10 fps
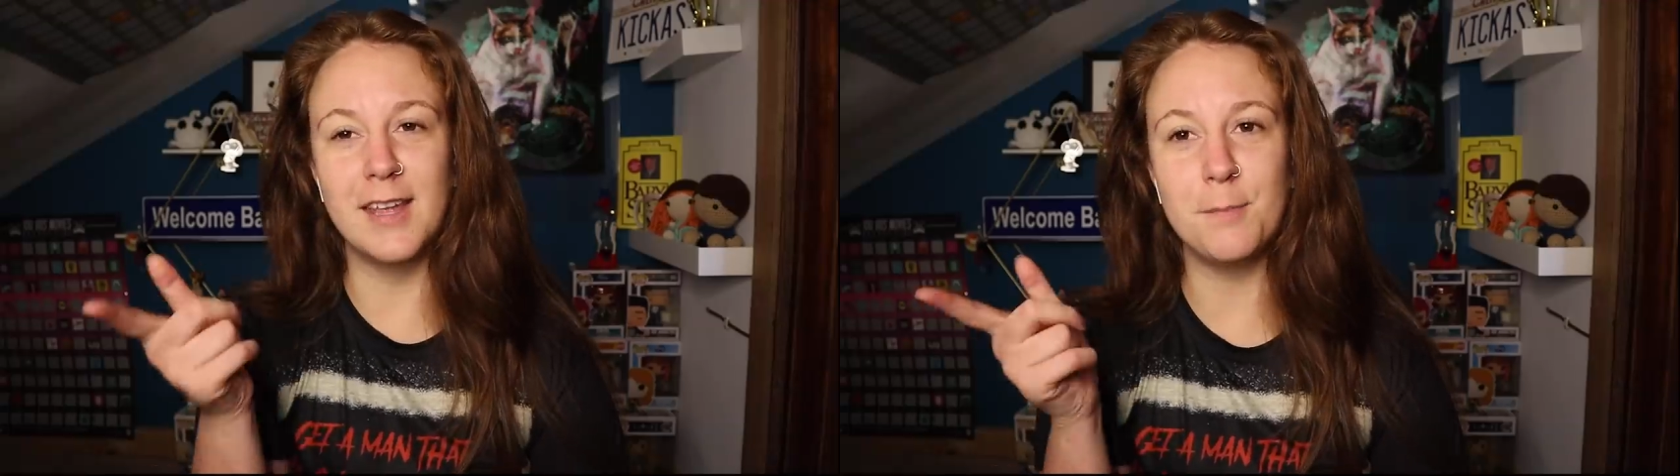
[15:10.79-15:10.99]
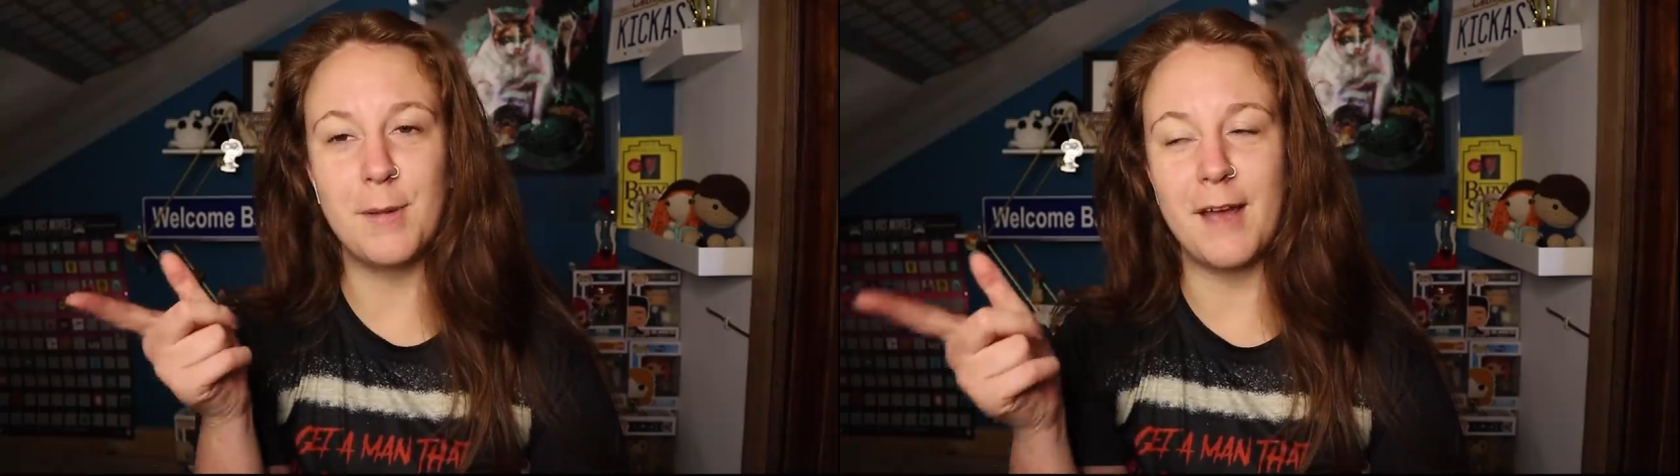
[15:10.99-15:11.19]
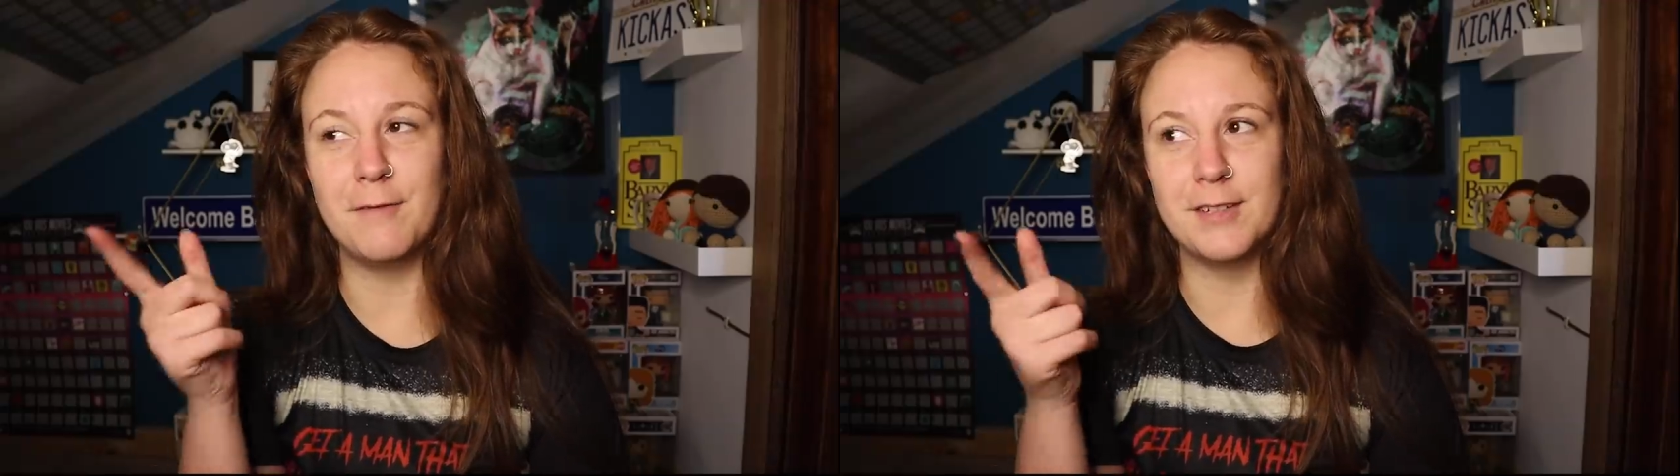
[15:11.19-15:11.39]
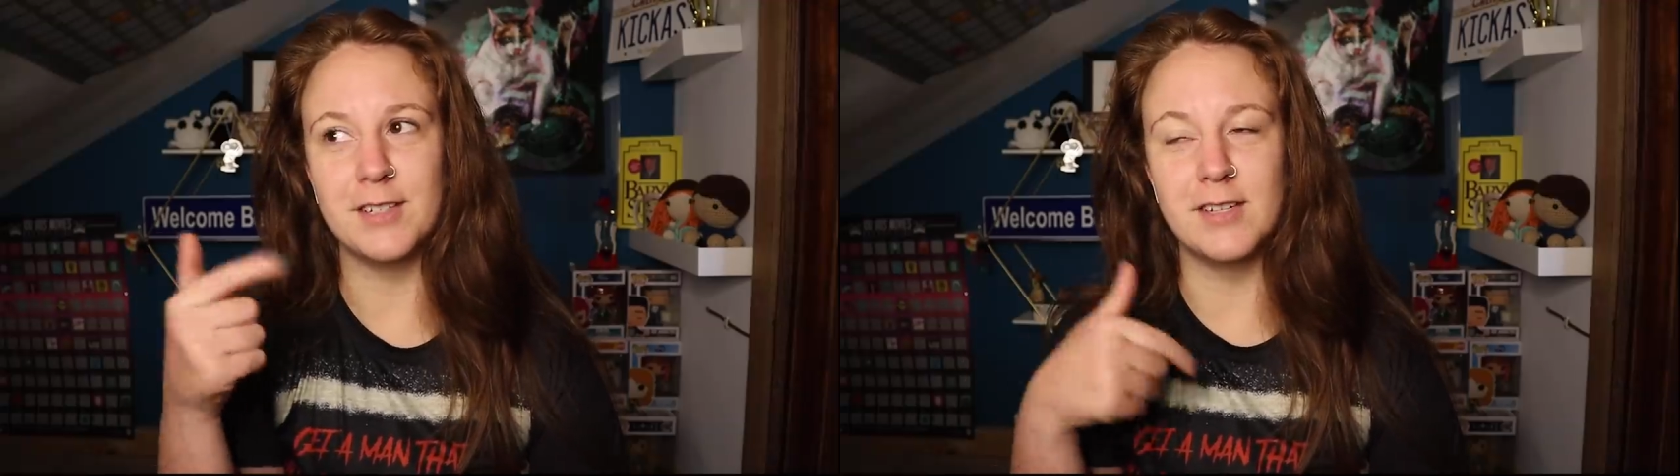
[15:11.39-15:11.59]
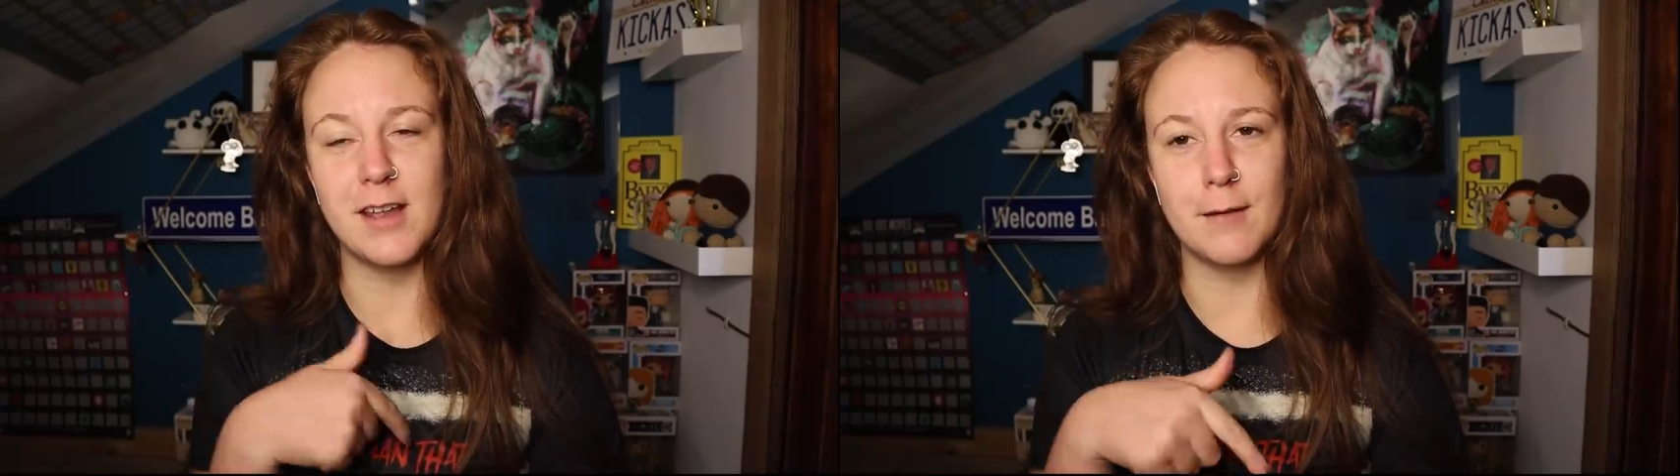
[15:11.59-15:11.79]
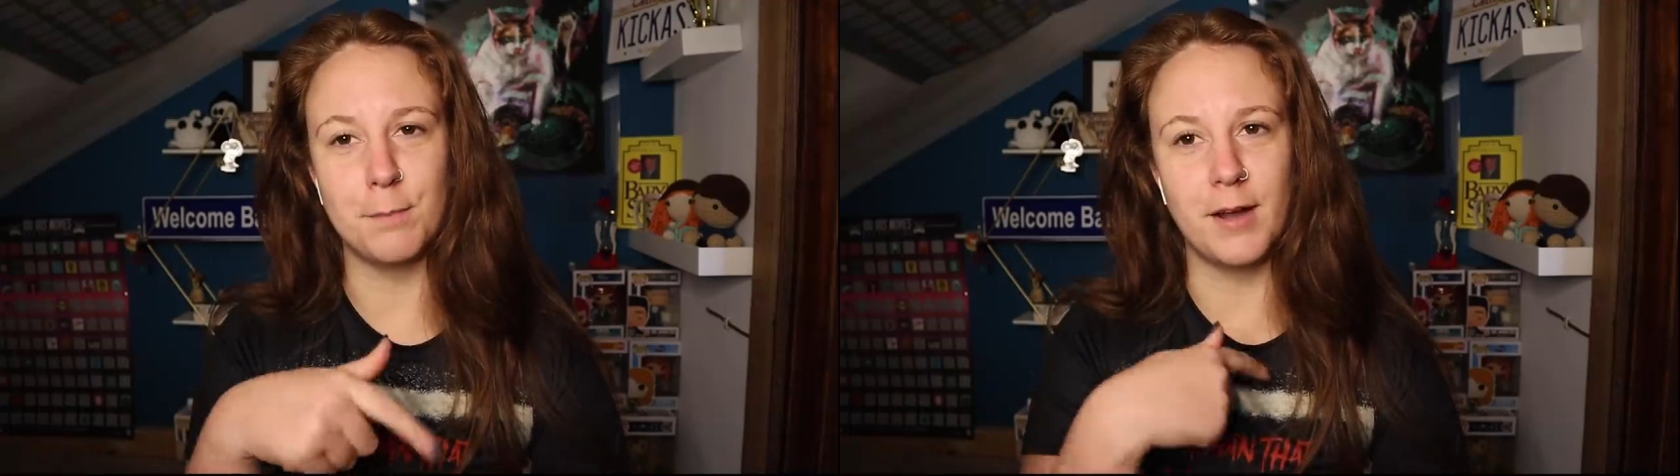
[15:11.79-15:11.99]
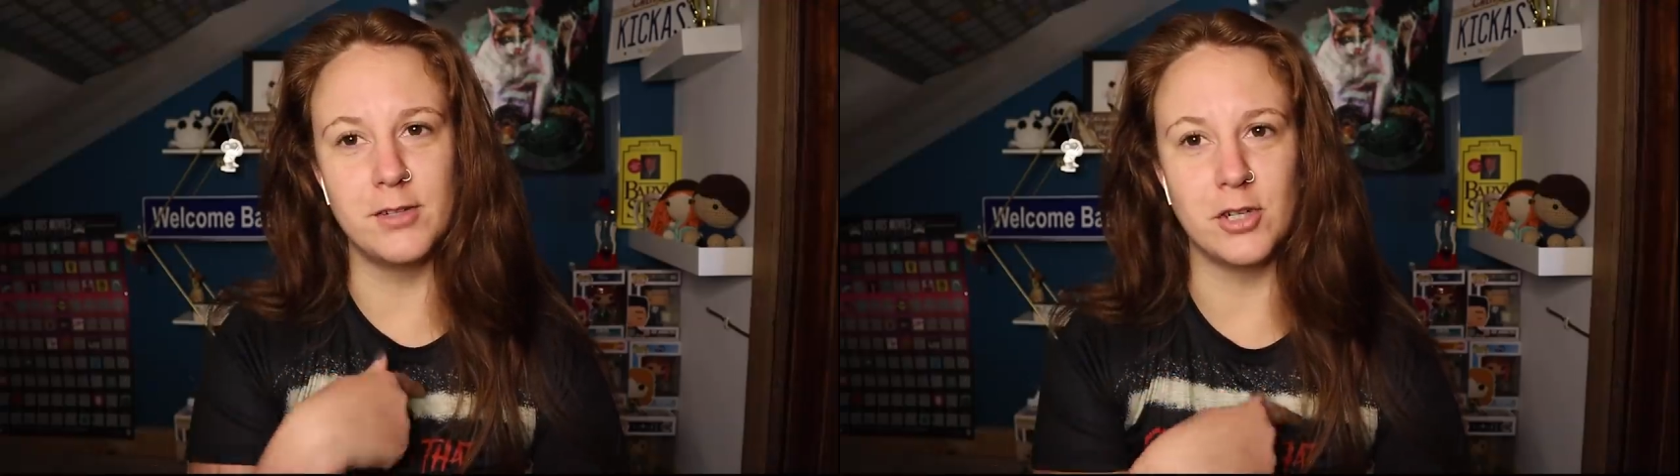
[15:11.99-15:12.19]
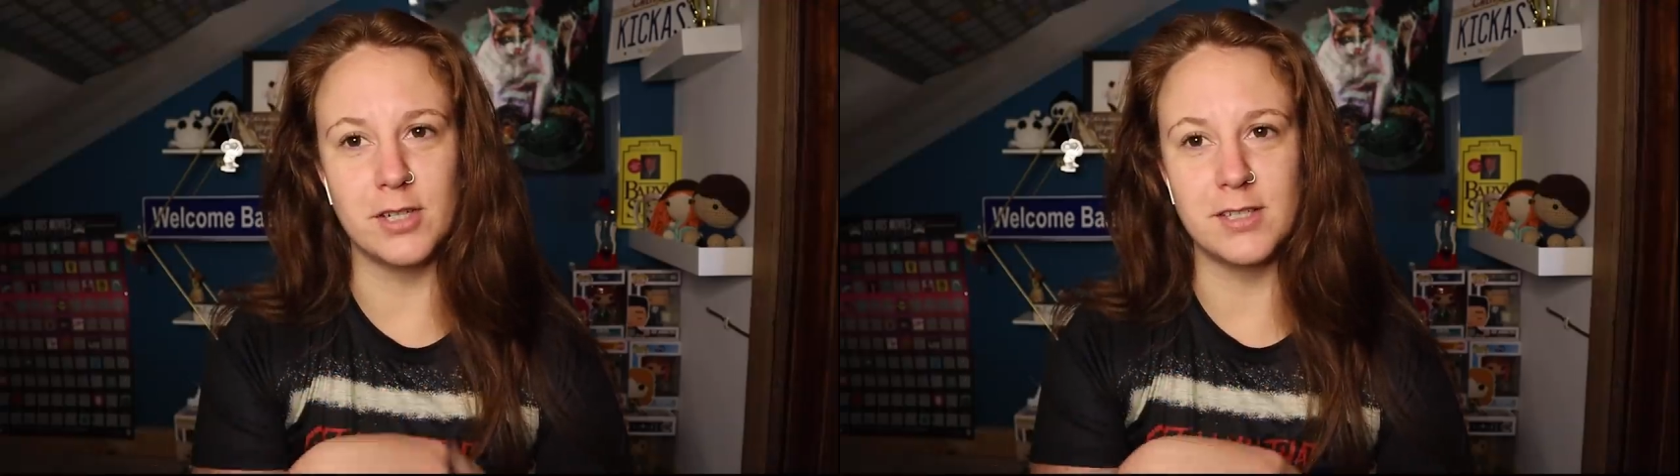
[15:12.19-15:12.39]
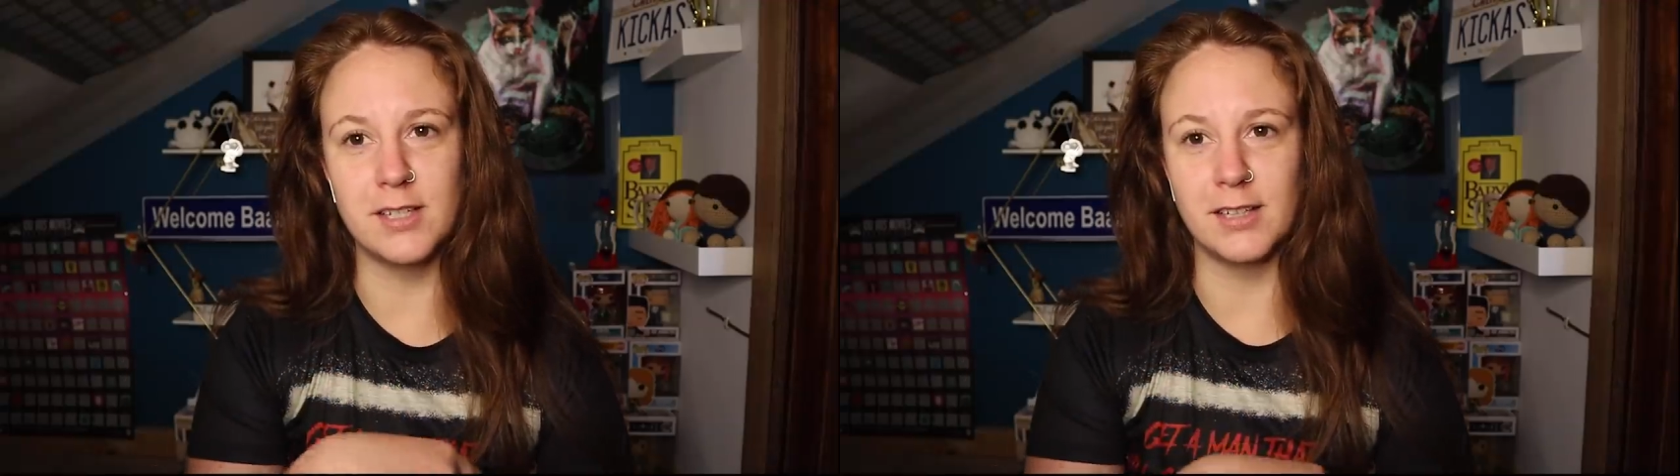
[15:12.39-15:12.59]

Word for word: them having to take punches